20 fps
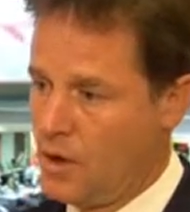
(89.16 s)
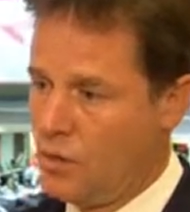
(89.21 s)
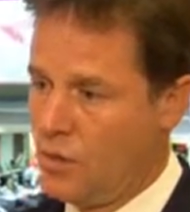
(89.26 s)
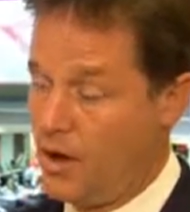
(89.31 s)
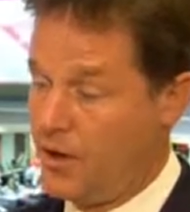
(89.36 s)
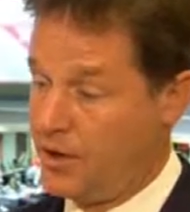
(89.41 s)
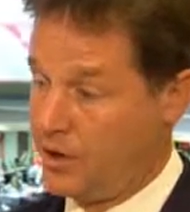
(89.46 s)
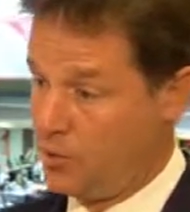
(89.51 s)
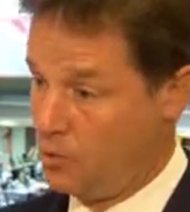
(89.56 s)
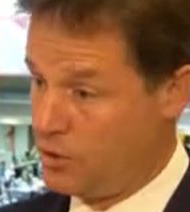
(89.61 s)

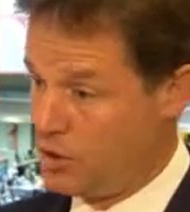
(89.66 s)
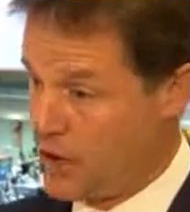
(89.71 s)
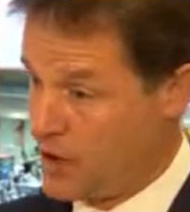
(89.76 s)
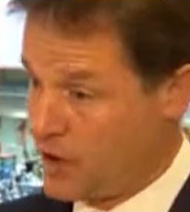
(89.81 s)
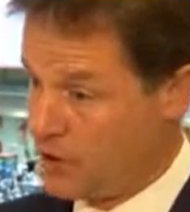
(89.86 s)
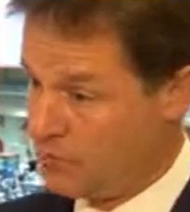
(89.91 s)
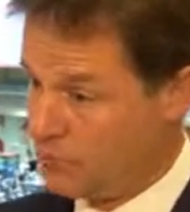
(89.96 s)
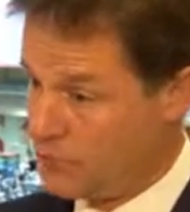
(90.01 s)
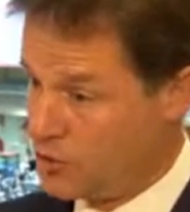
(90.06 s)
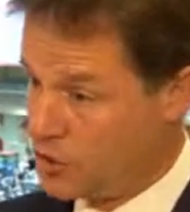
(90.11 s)
I think there was
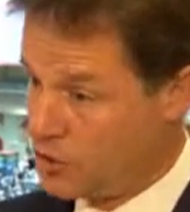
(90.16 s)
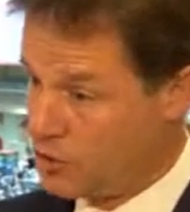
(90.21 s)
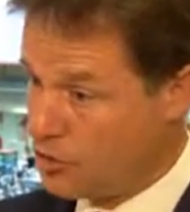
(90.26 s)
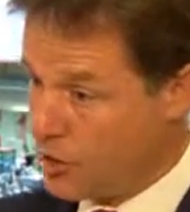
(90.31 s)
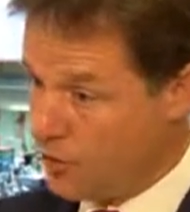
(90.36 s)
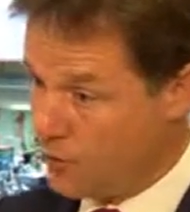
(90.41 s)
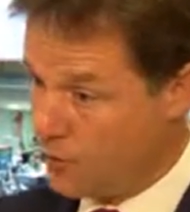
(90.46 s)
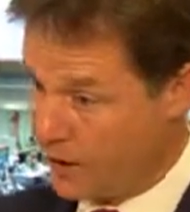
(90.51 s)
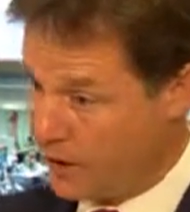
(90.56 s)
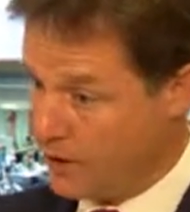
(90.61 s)
a
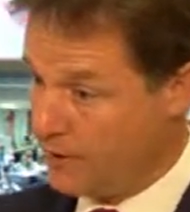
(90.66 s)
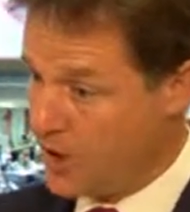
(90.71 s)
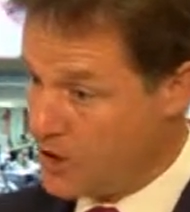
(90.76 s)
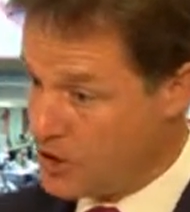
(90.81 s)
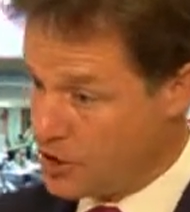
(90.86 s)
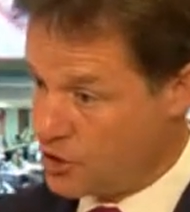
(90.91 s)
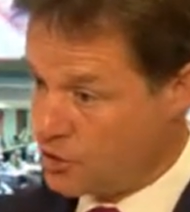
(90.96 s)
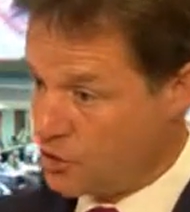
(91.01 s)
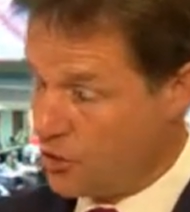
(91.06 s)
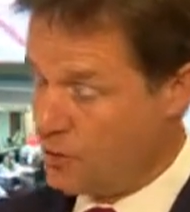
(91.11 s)
strong feeling, there is
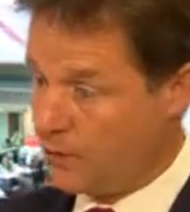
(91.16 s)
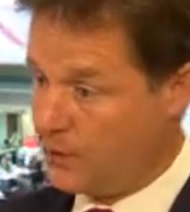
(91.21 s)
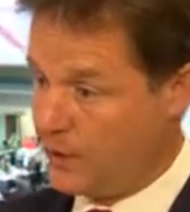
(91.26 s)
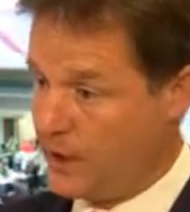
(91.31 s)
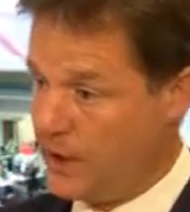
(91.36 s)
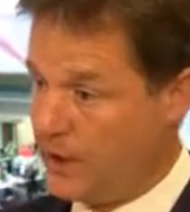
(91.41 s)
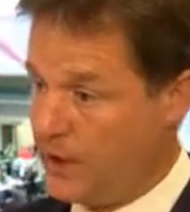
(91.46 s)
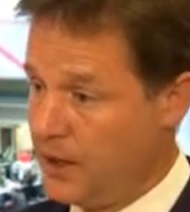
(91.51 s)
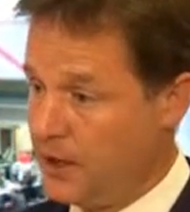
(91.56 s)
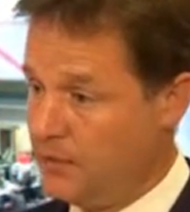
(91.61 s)
a strong
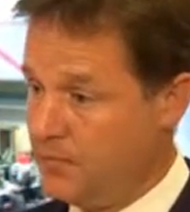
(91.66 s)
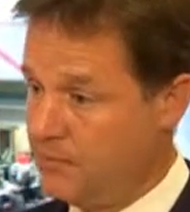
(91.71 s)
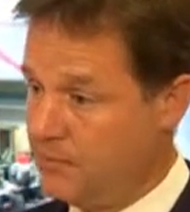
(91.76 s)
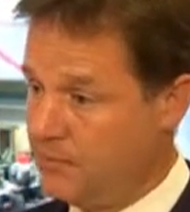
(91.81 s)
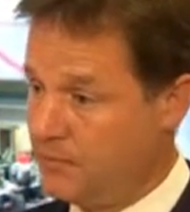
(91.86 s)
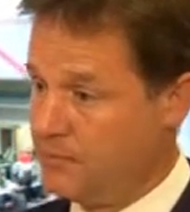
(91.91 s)
feeling